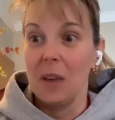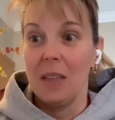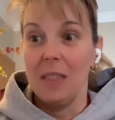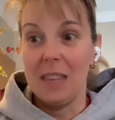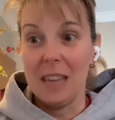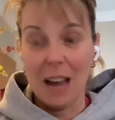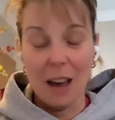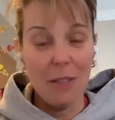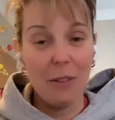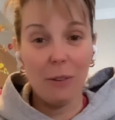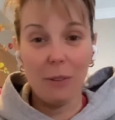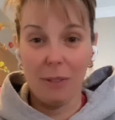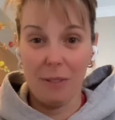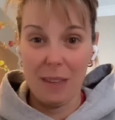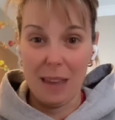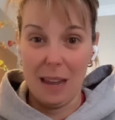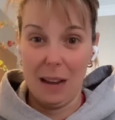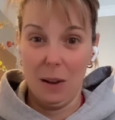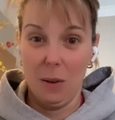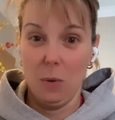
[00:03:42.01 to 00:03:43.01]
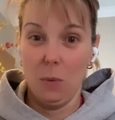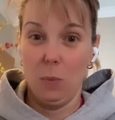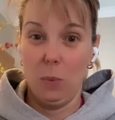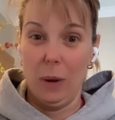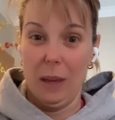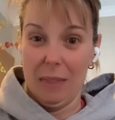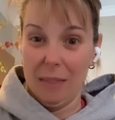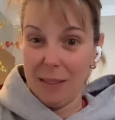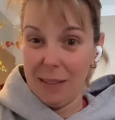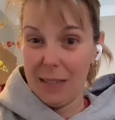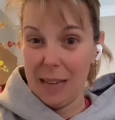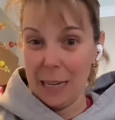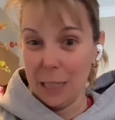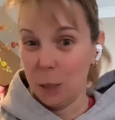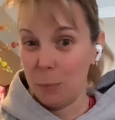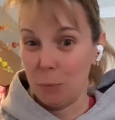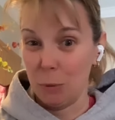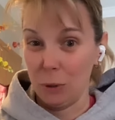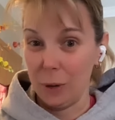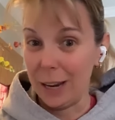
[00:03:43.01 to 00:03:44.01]
The other thing with
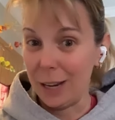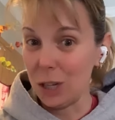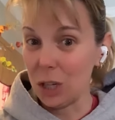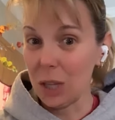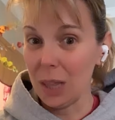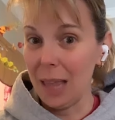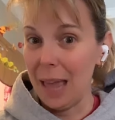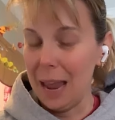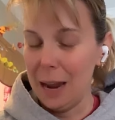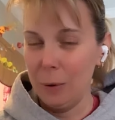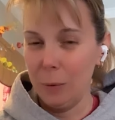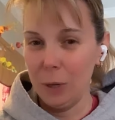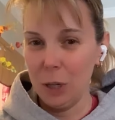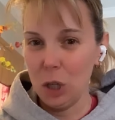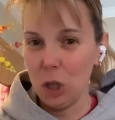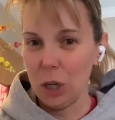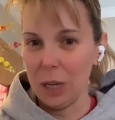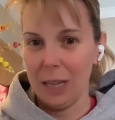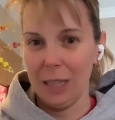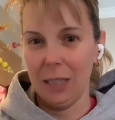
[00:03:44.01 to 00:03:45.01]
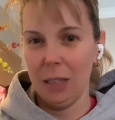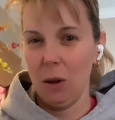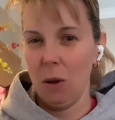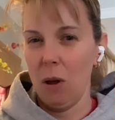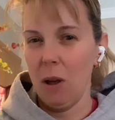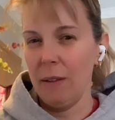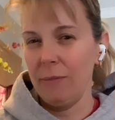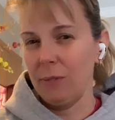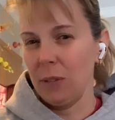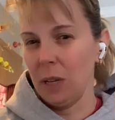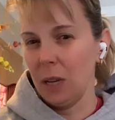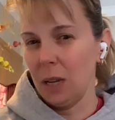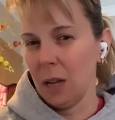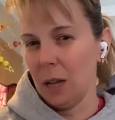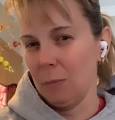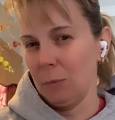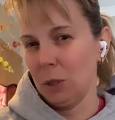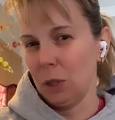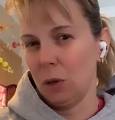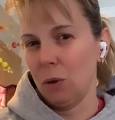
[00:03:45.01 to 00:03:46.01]
desperation language is it often
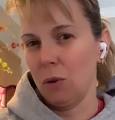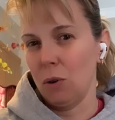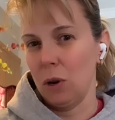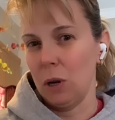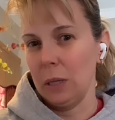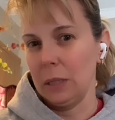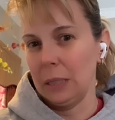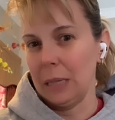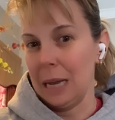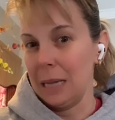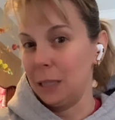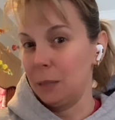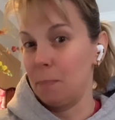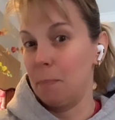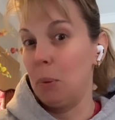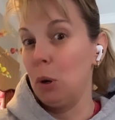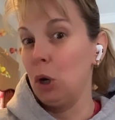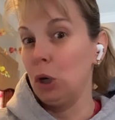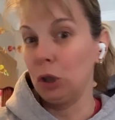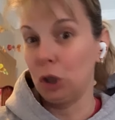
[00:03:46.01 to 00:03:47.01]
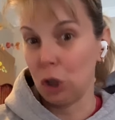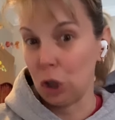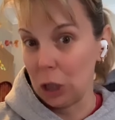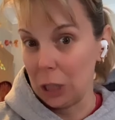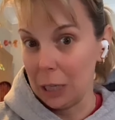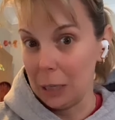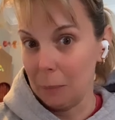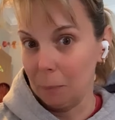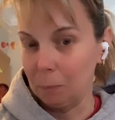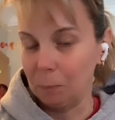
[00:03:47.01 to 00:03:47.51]
comes across as pushy